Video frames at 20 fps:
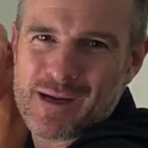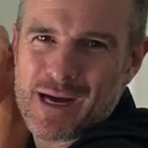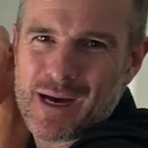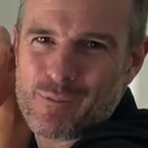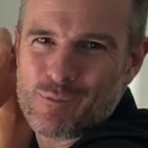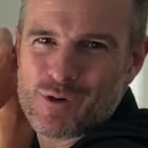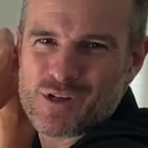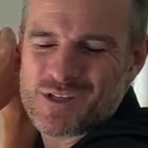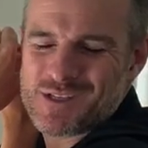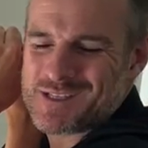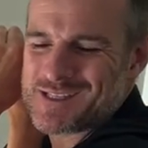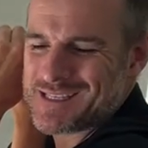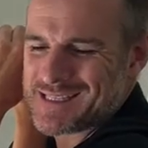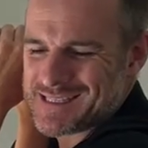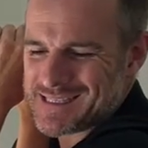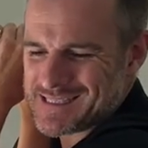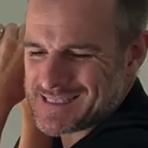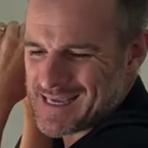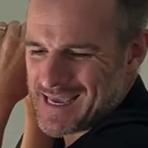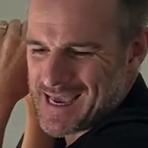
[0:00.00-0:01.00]
up when she
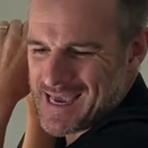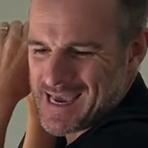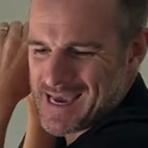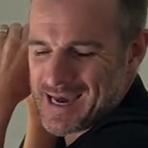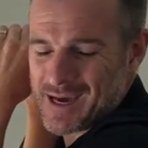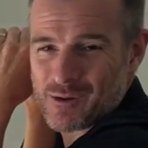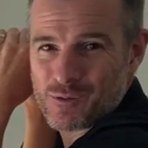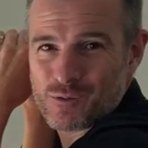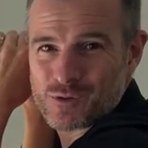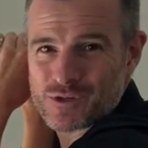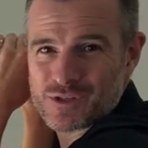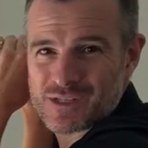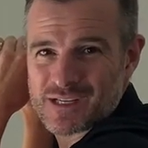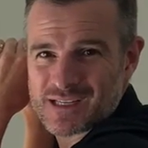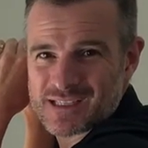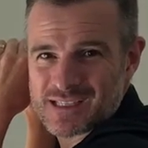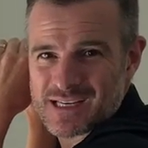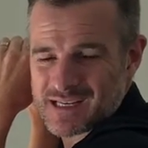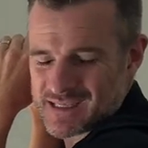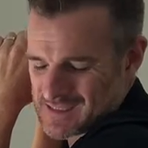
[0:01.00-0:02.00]
sits down or she
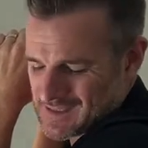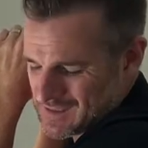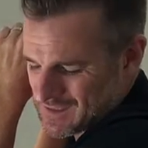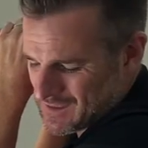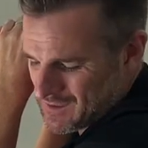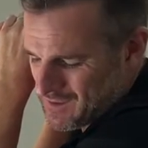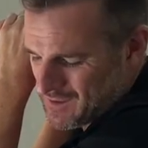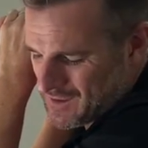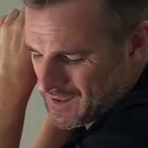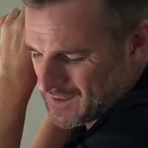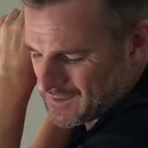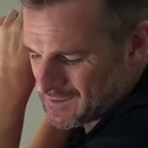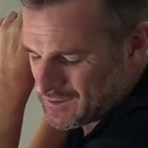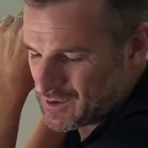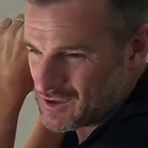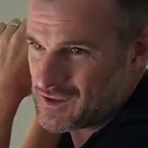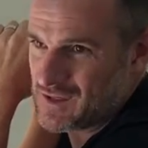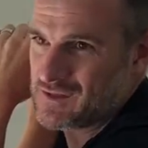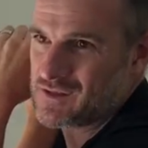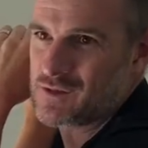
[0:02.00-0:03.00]
does an exercise, so
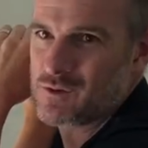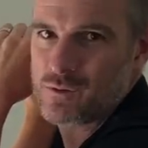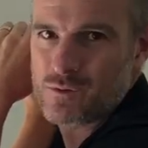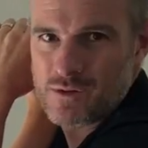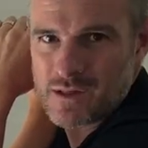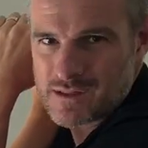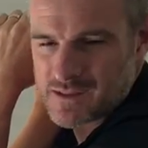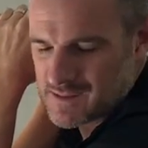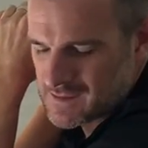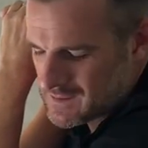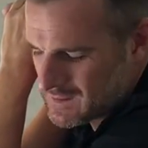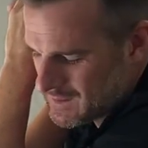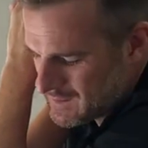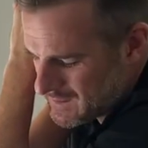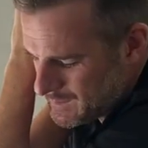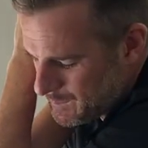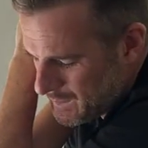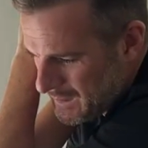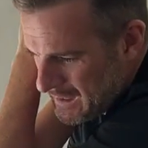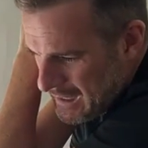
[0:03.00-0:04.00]
she has to do her
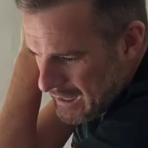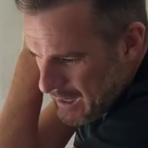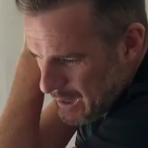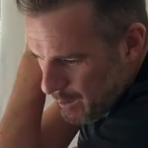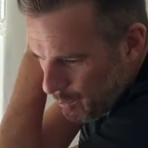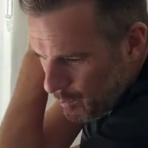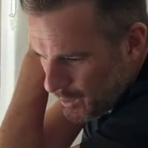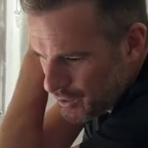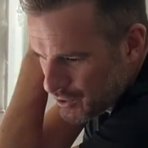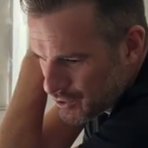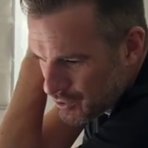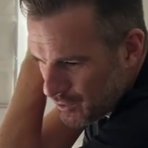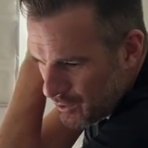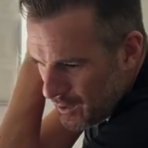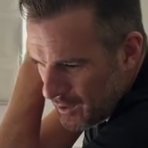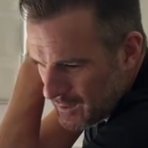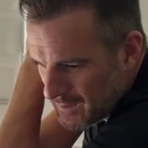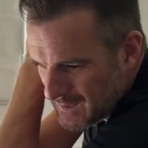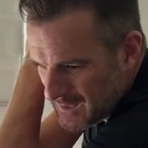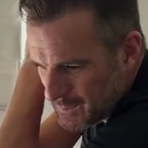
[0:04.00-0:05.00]
exercises, but we're
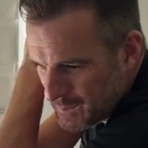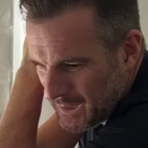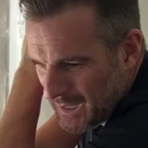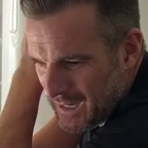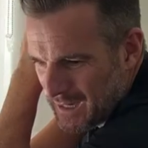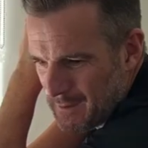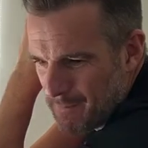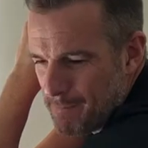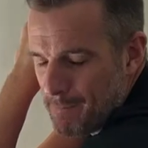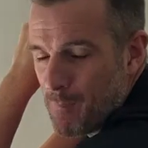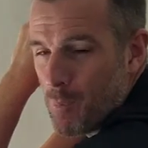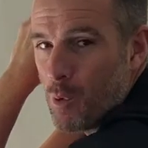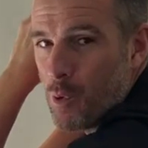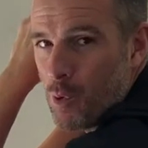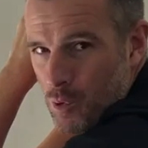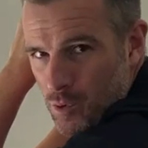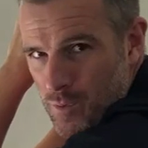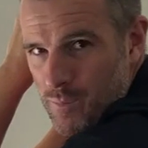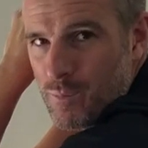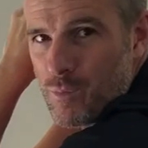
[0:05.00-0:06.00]
trying to spend
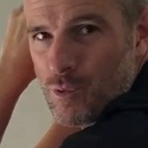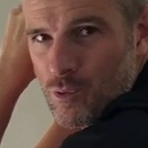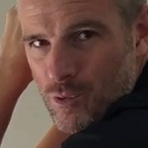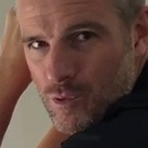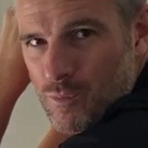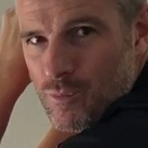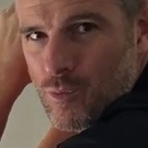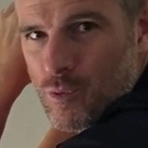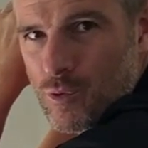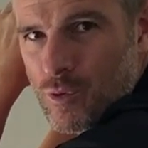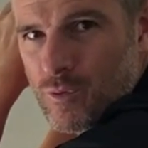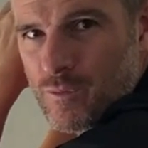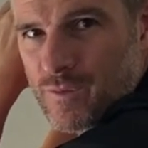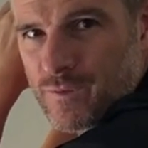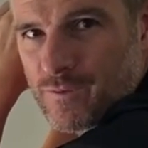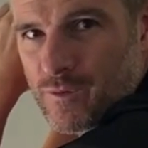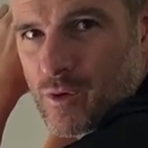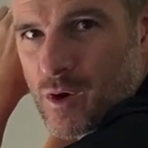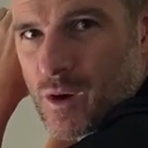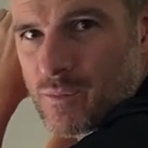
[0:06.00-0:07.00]
more and more and more of
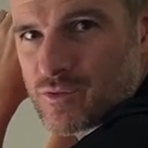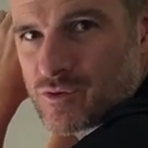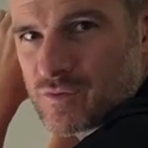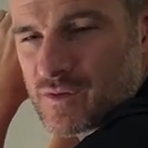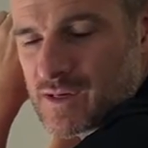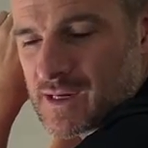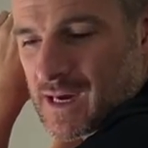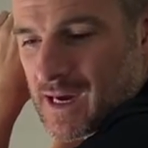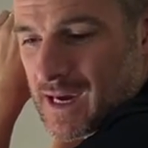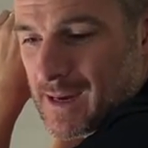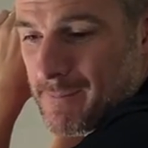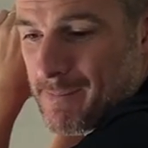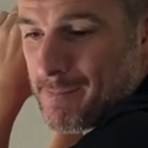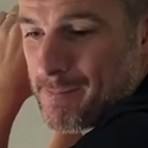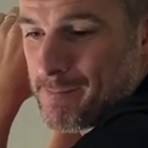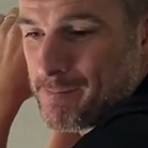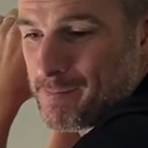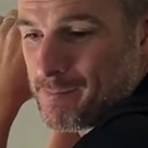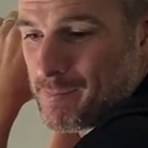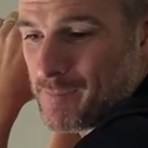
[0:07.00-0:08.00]
the time during the day
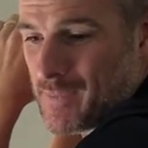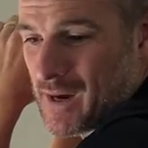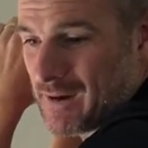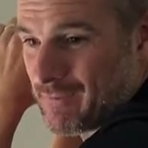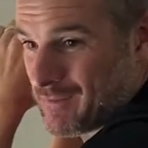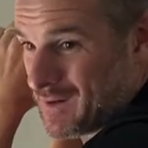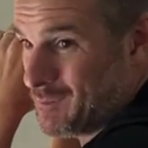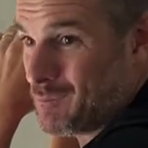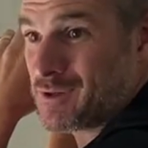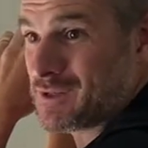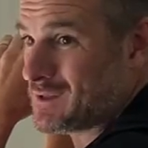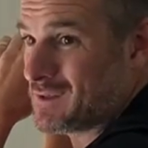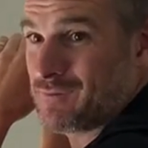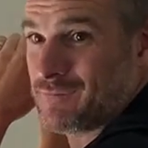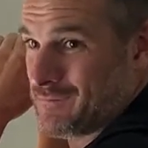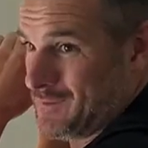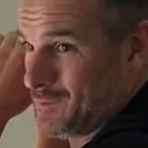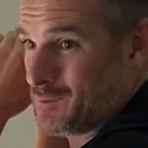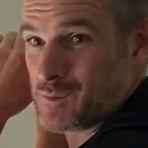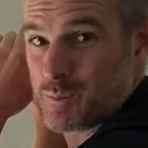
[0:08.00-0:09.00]
pain-free, which just
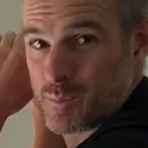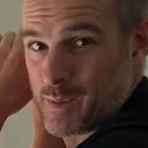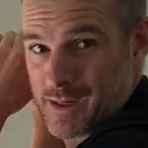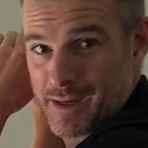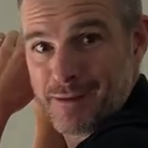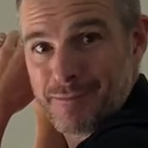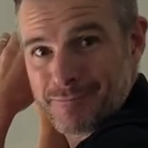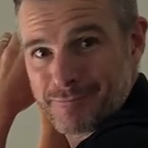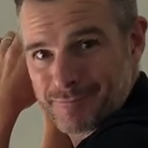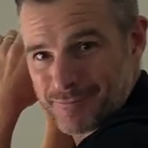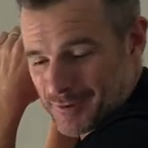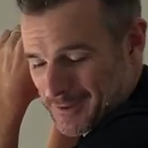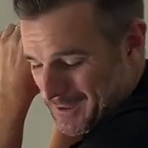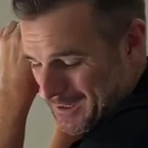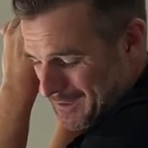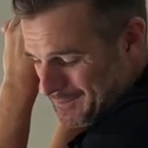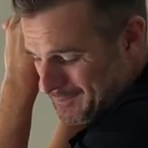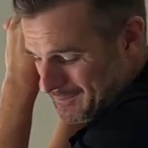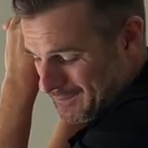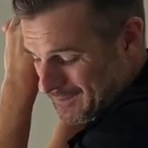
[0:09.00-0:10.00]
feels better,
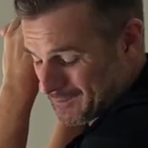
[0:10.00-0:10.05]
okay?